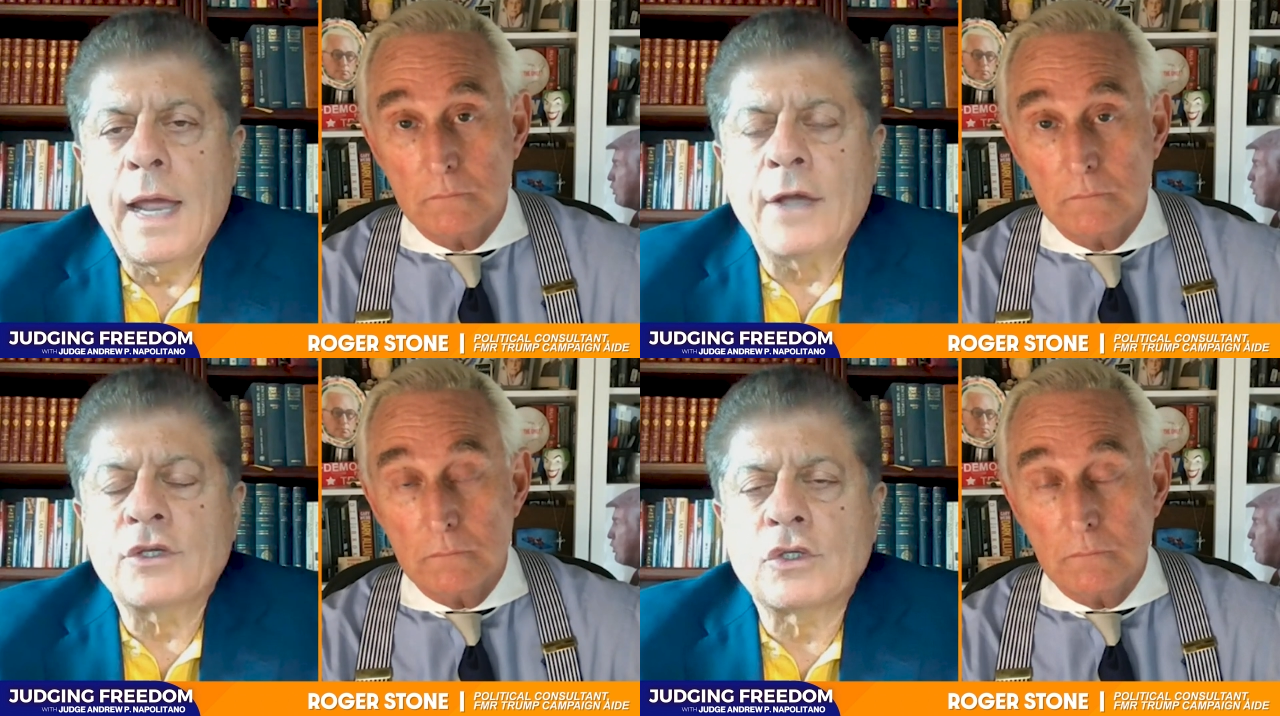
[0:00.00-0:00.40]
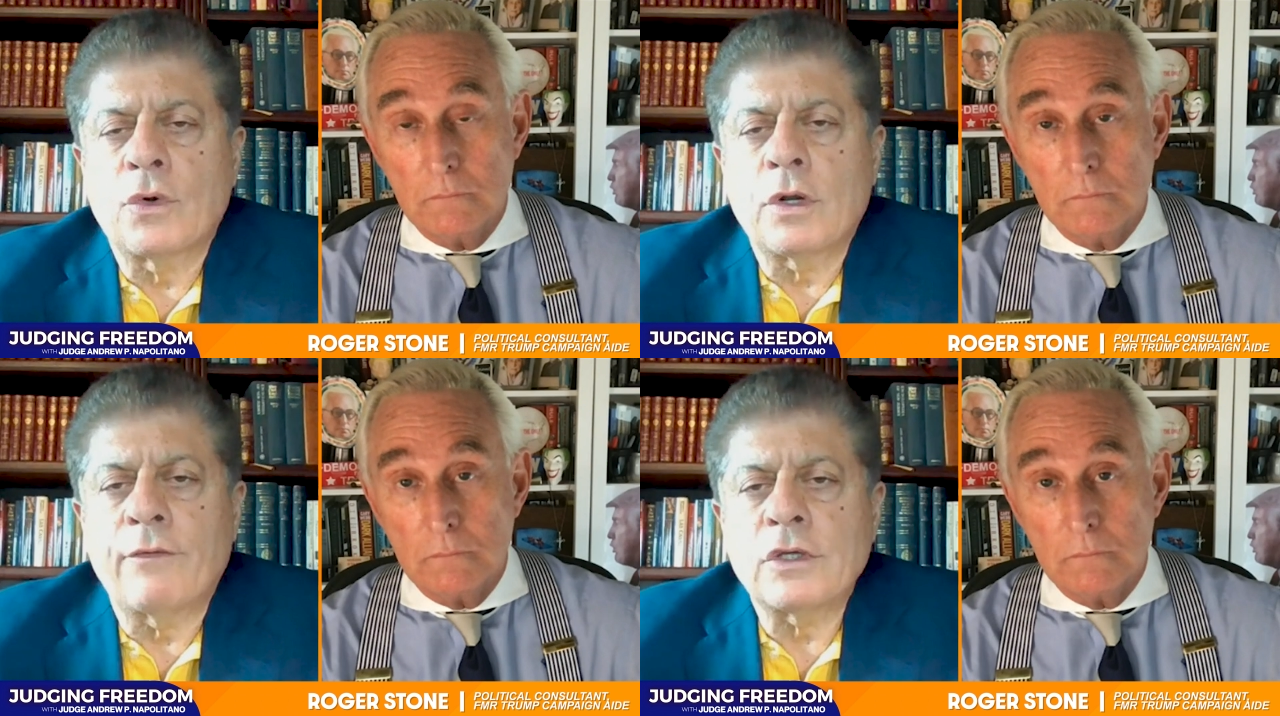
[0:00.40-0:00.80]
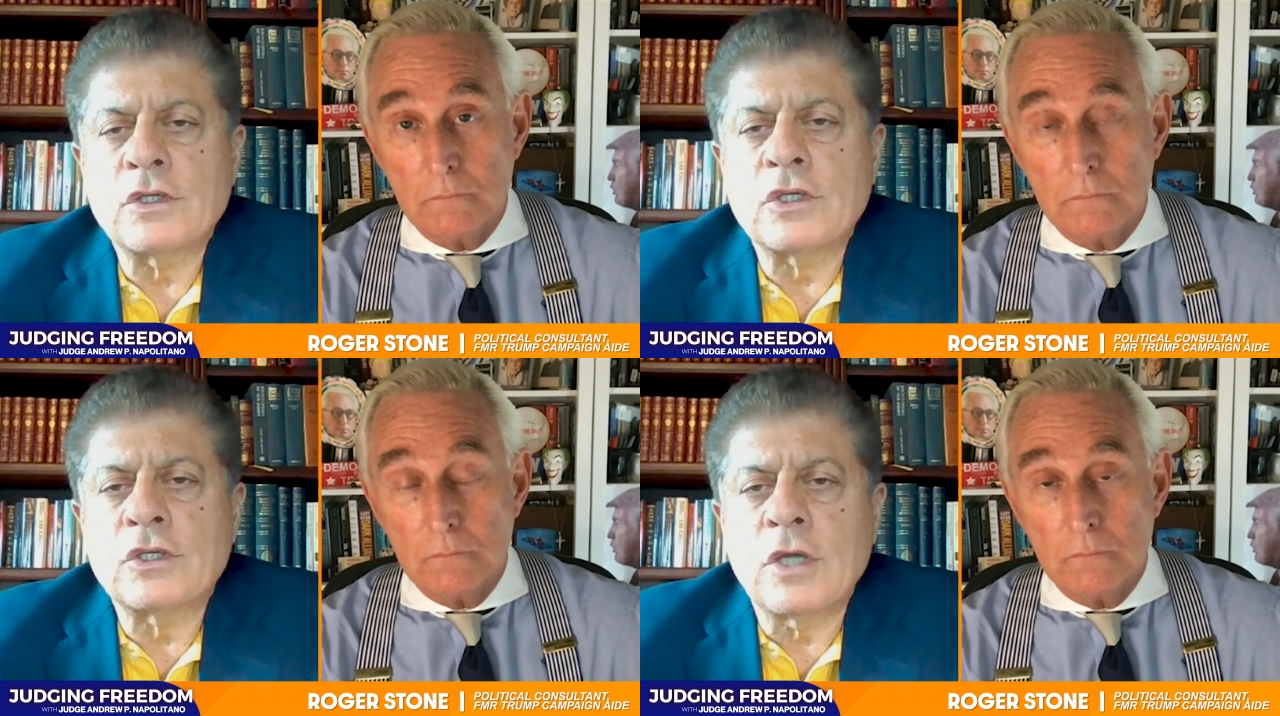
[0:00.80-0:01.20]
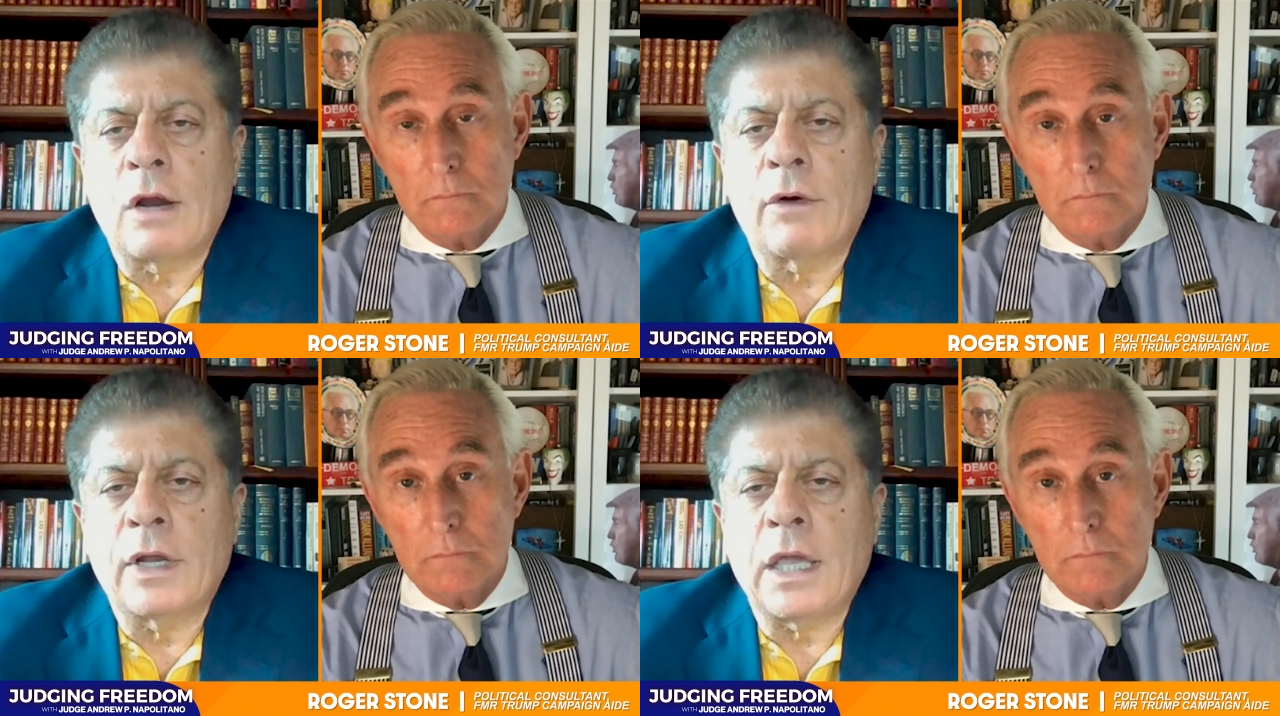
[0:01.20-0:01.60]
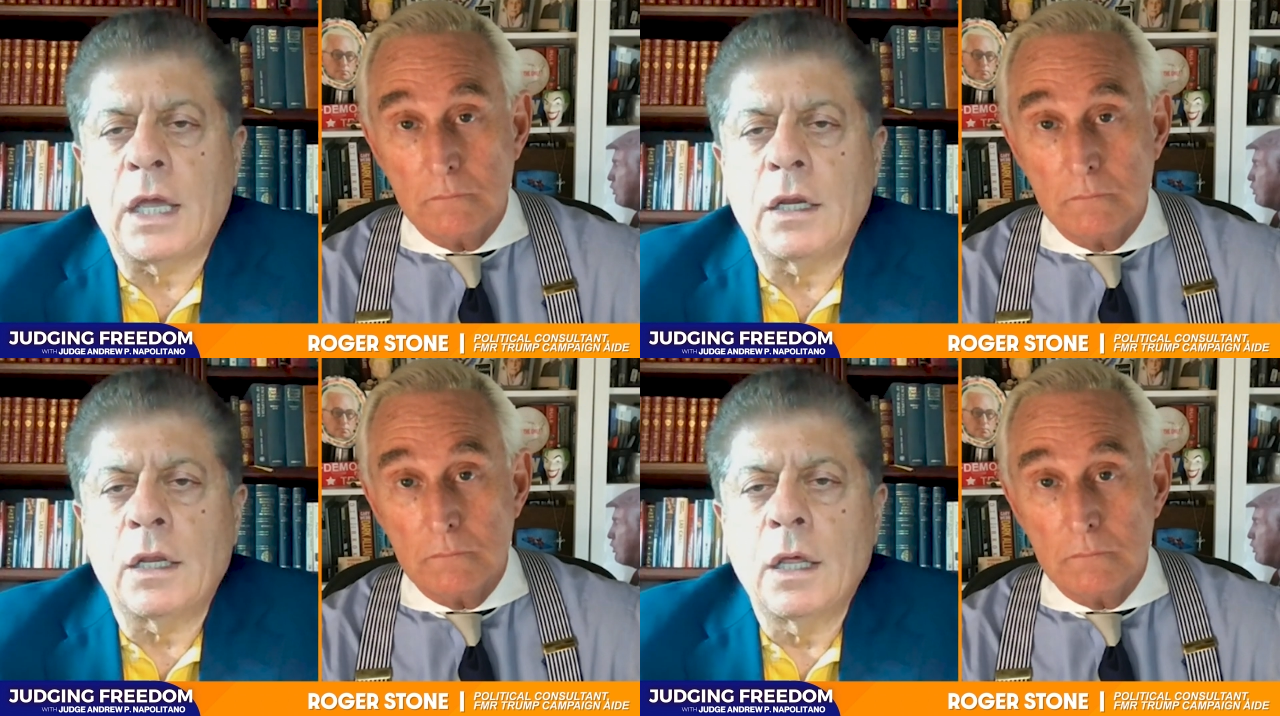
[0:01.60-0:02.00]
Speaker 1: as sort of a
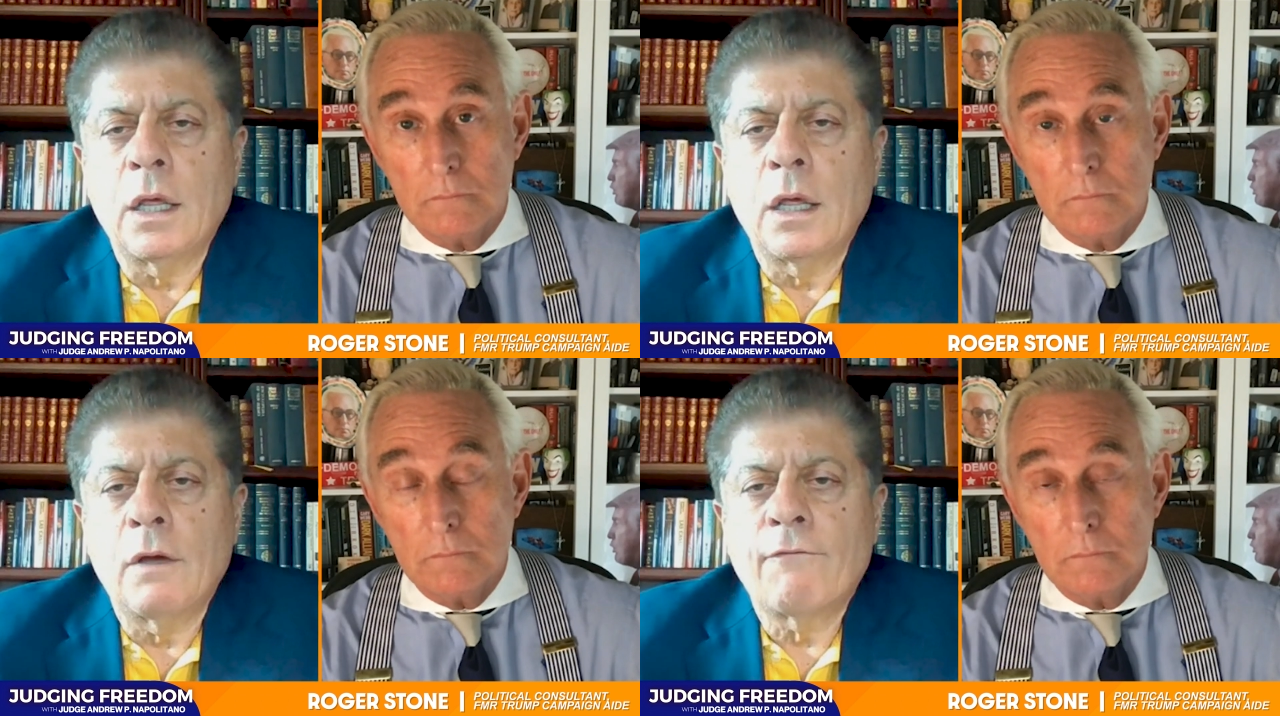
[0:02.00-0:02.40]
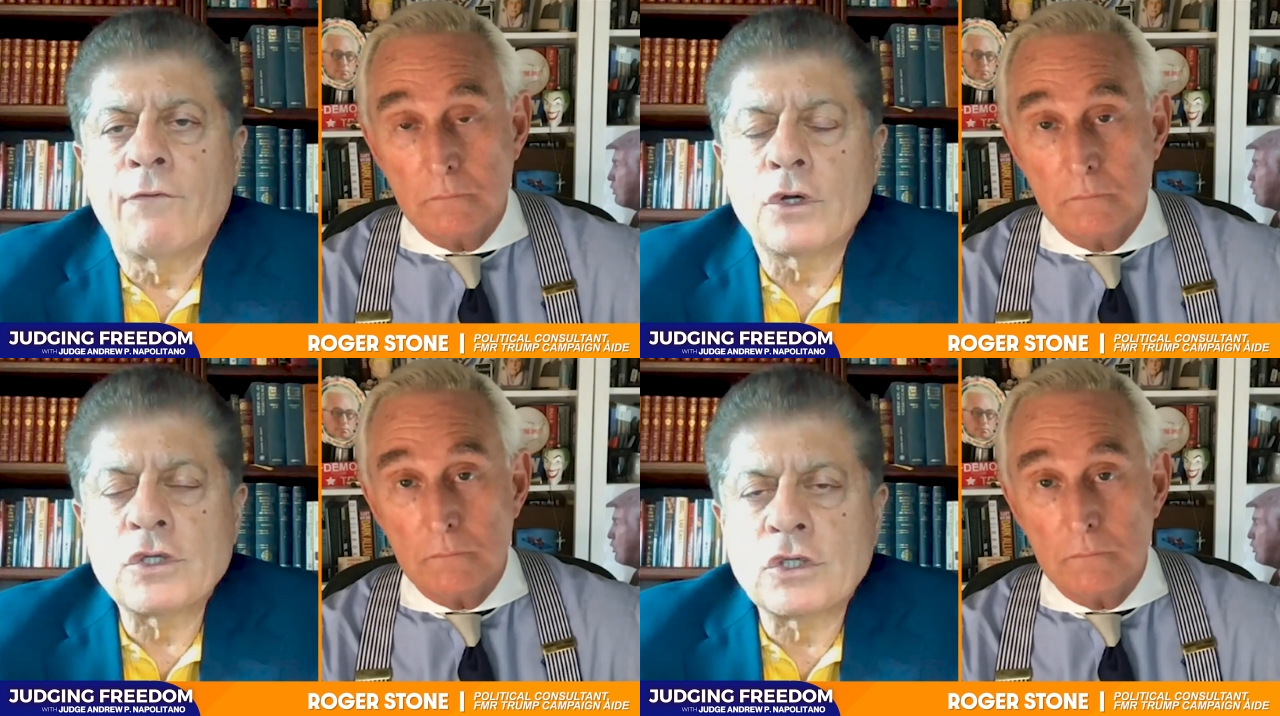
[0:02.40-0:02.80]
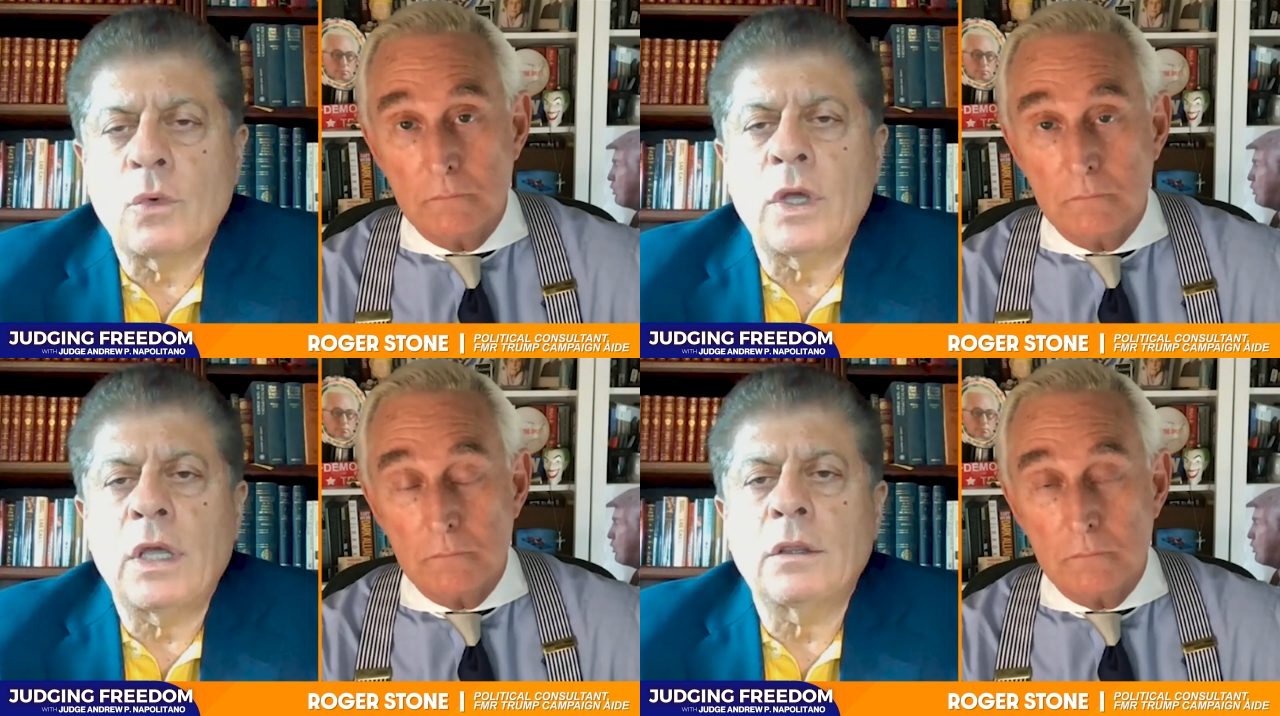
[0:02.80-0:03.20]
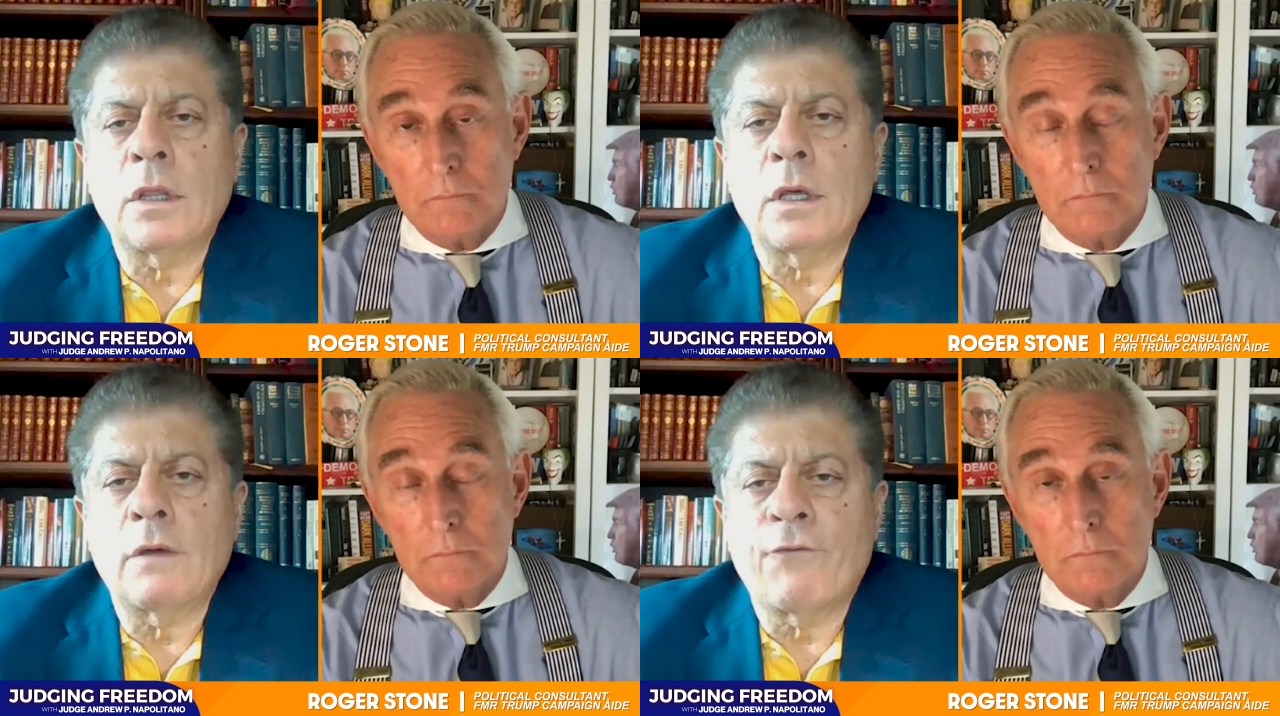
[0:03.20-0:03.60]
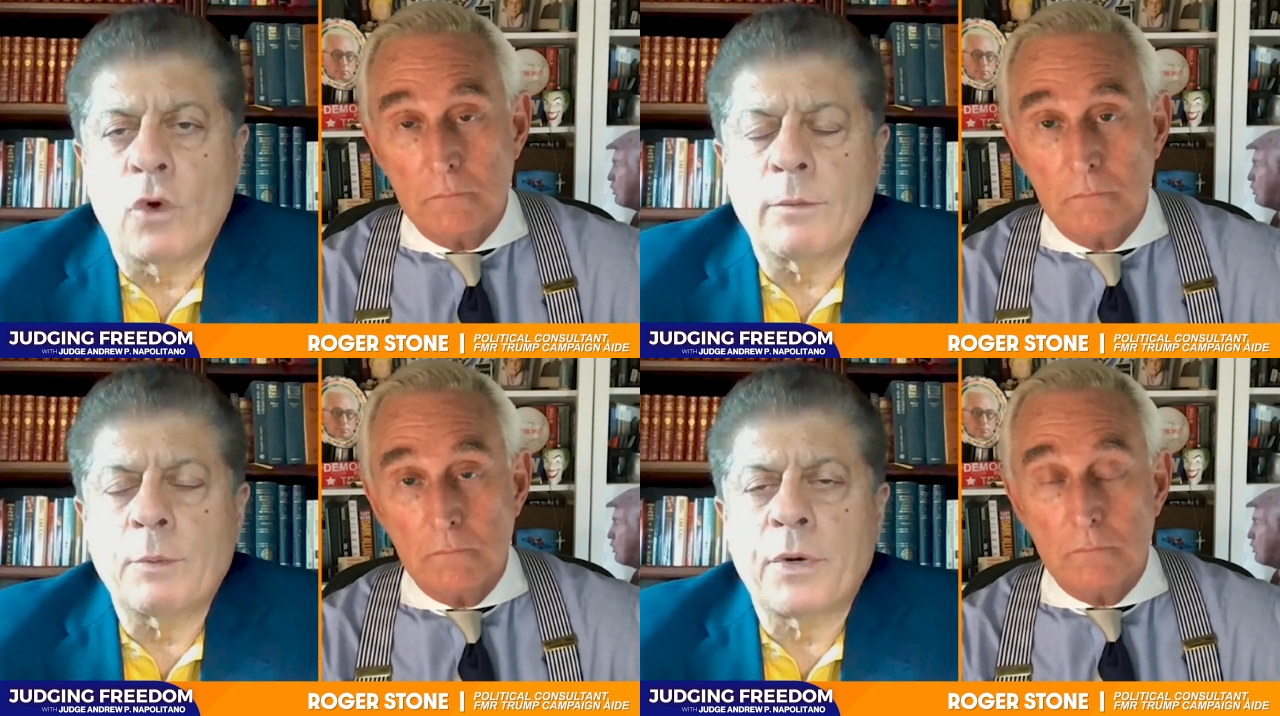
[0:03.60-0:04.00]
surrogate for suing the former